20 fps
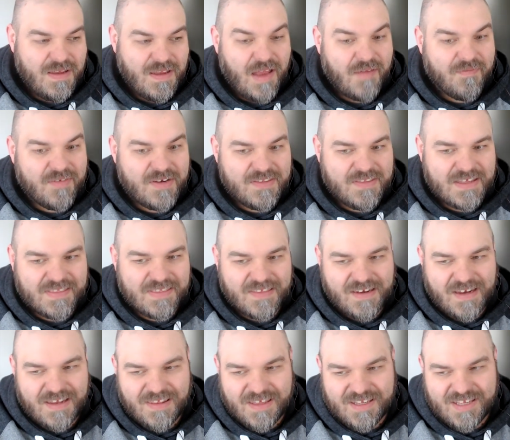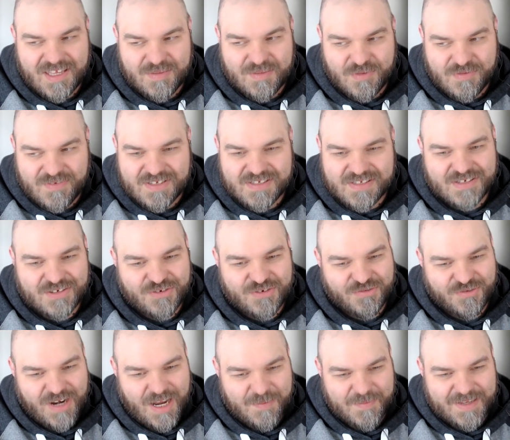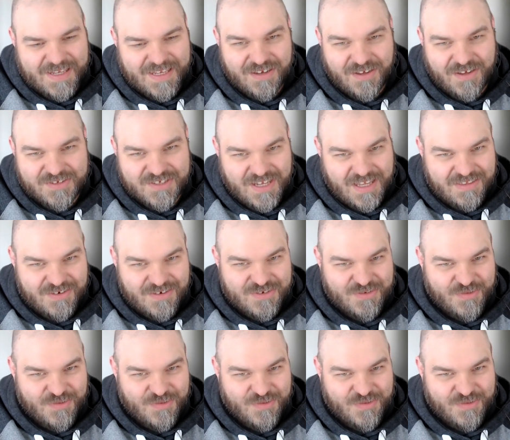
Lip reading: everything that I like in movies and cramming it all together.